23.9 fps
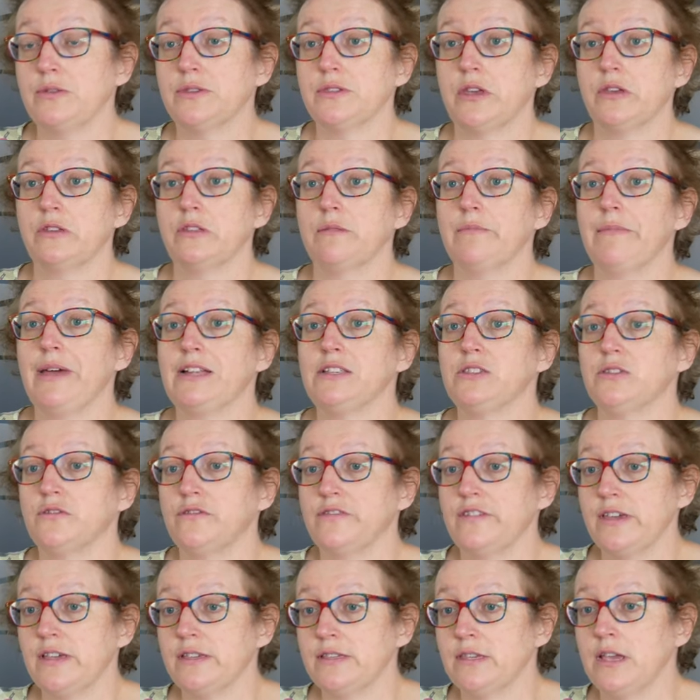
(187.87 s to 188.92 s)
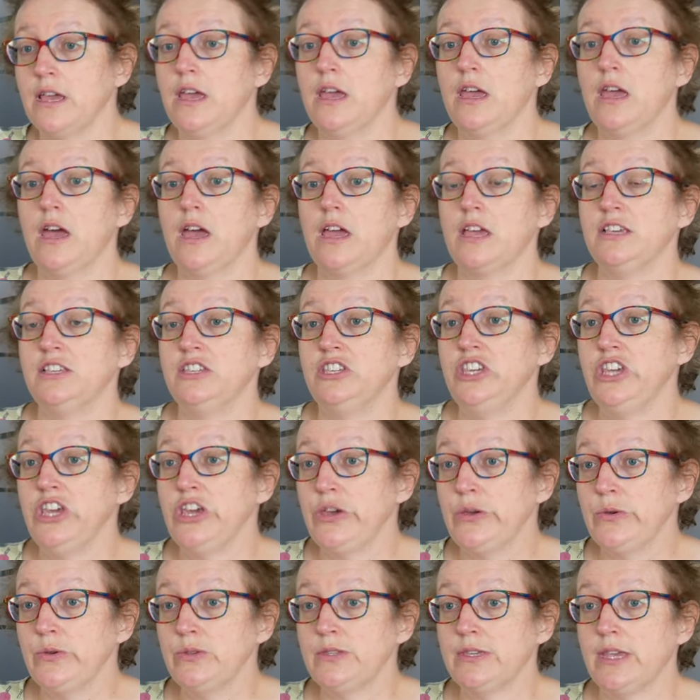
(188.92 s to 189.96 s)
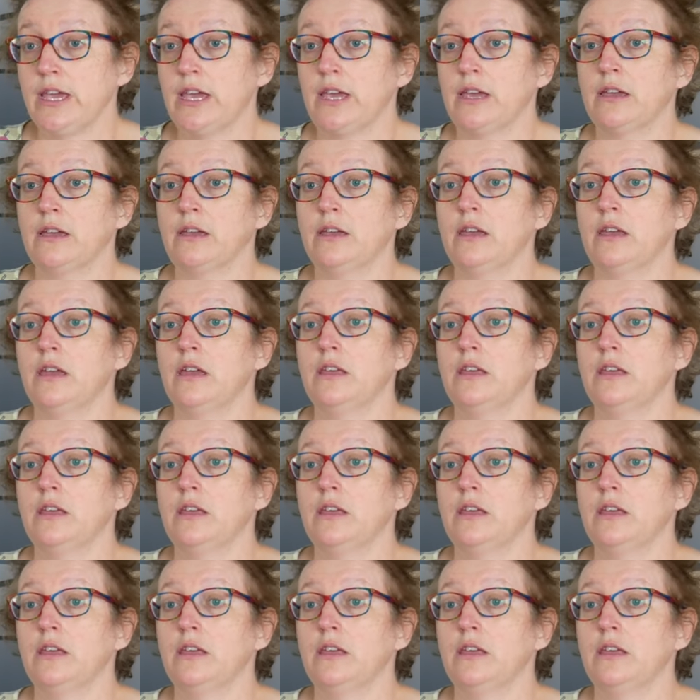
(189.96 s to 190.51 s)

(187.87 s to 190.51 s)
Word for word: So the Met Office is using